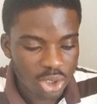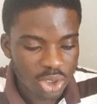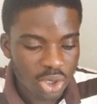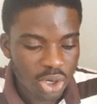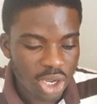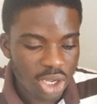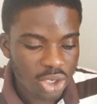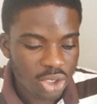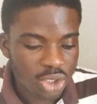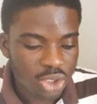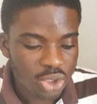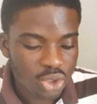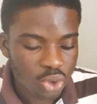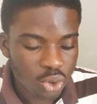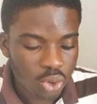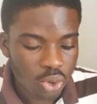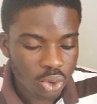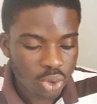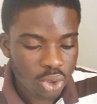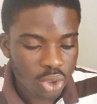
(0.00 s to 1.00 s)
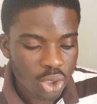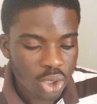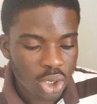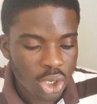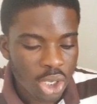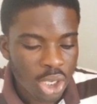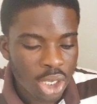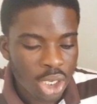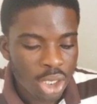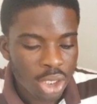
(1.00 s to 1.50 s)
So
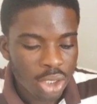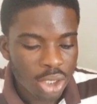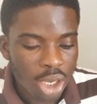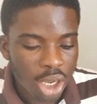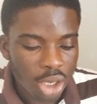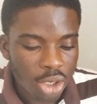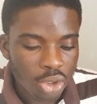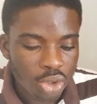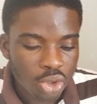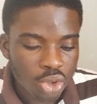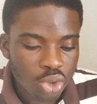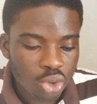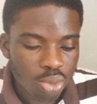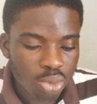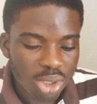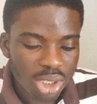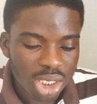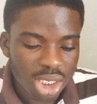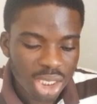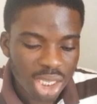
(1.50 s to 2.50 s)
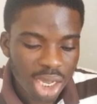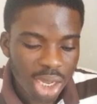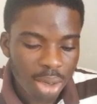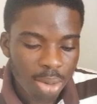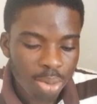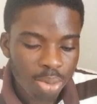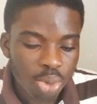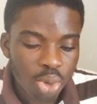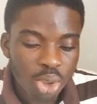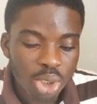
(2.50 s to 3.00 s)
they are used to monitor
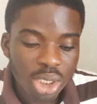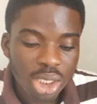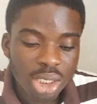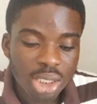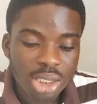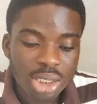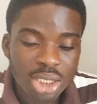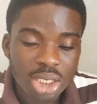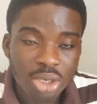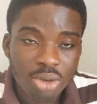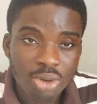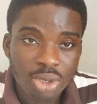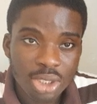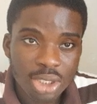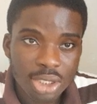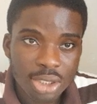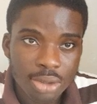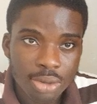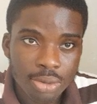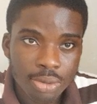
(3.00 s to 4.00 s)
building security,